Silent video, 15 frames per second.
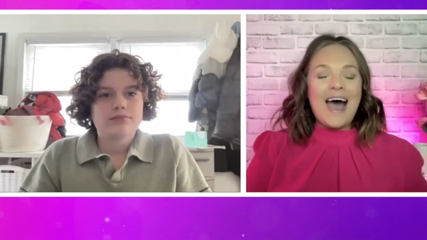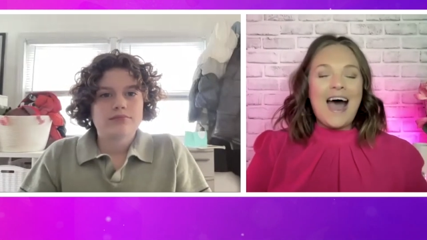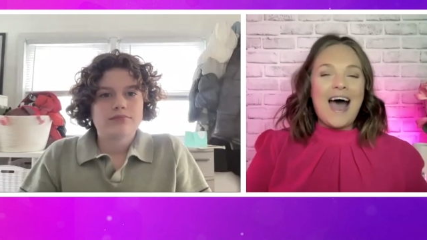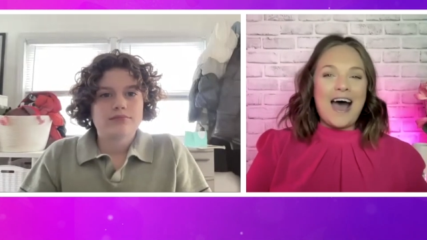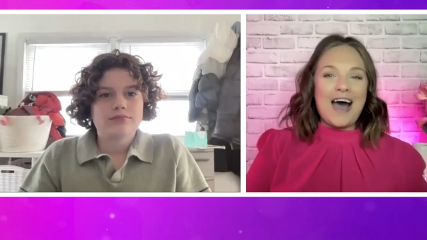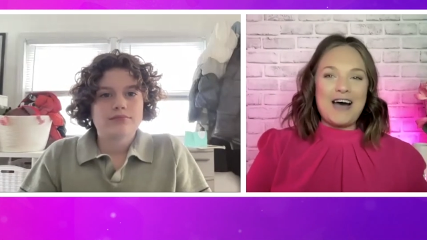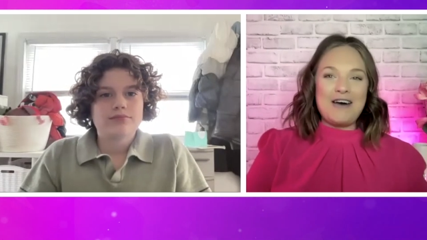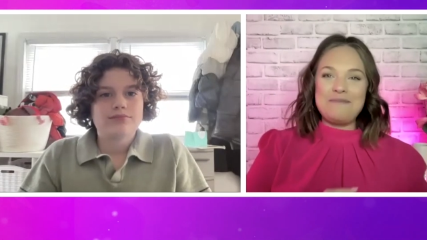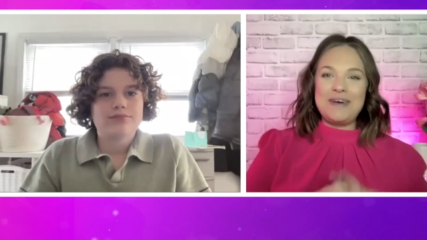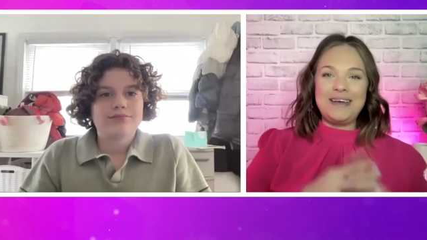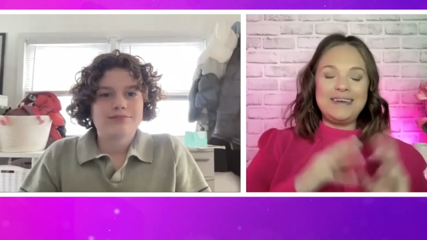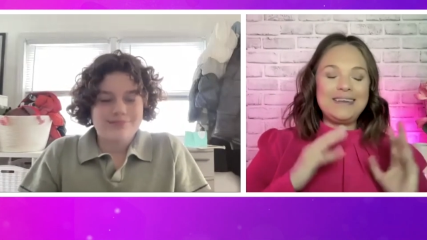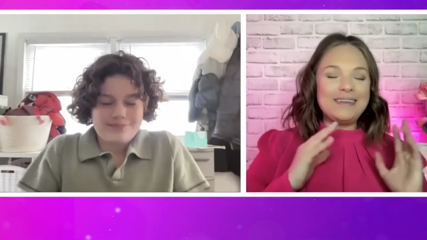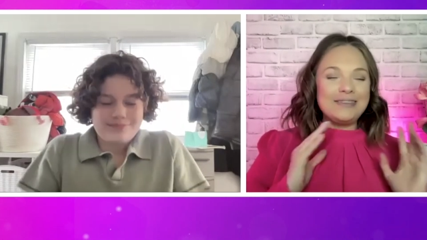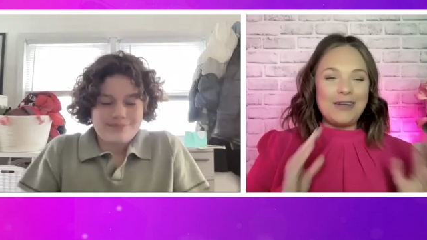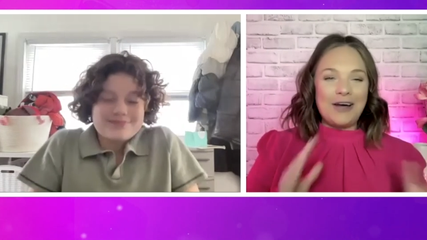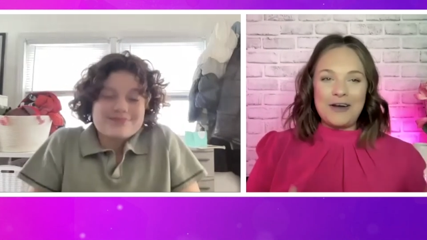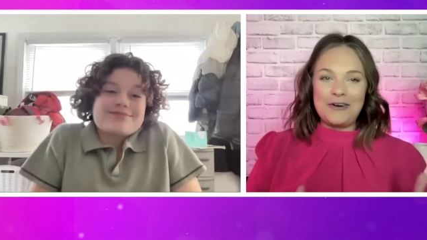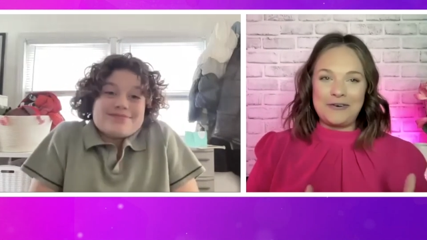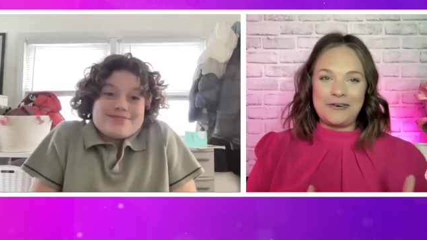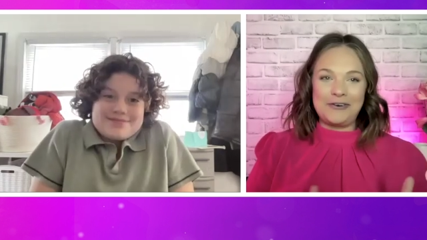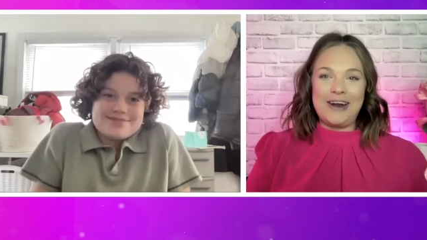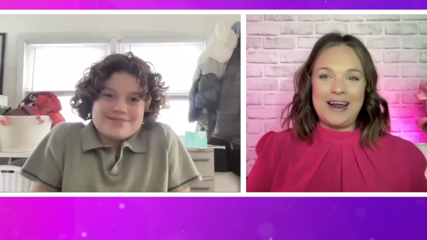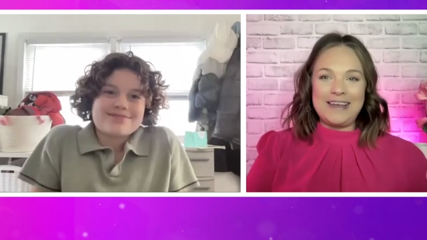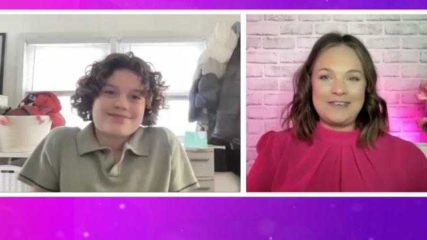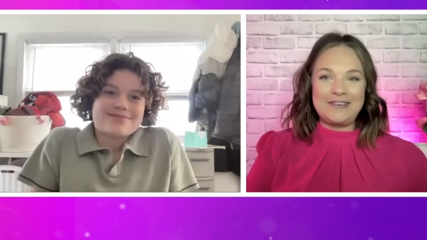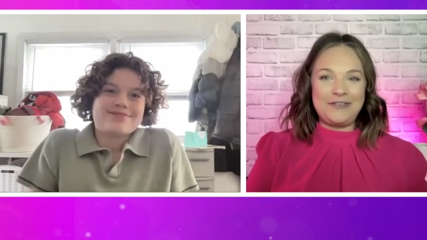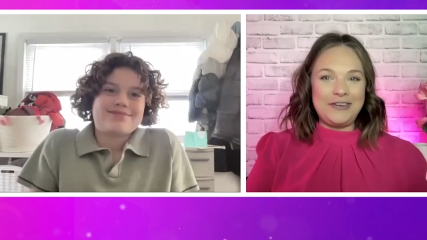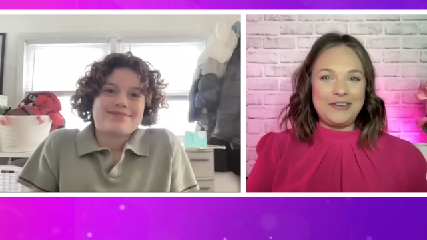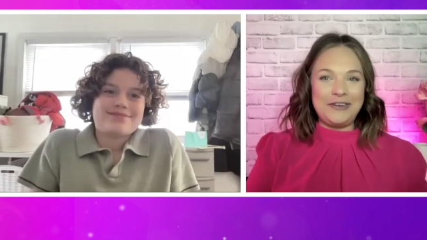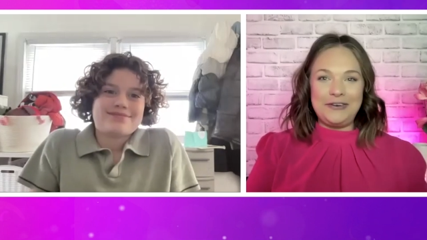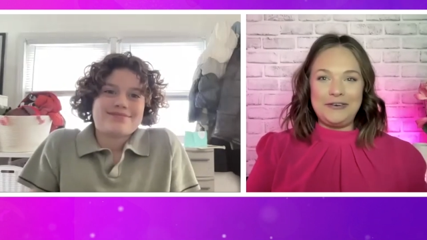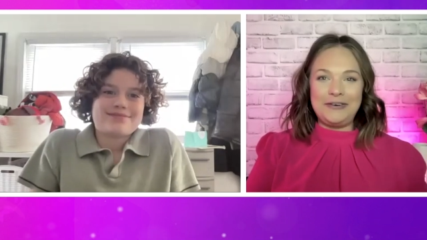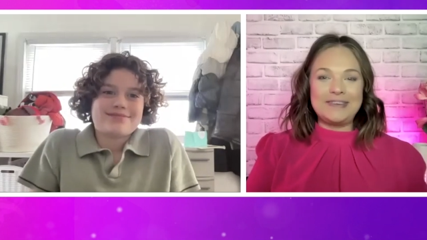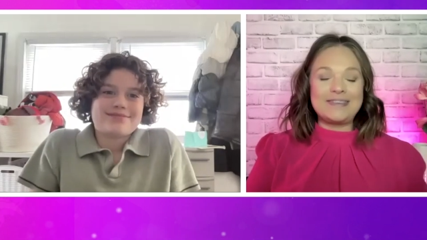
Speaker 1: Law and Order SVU.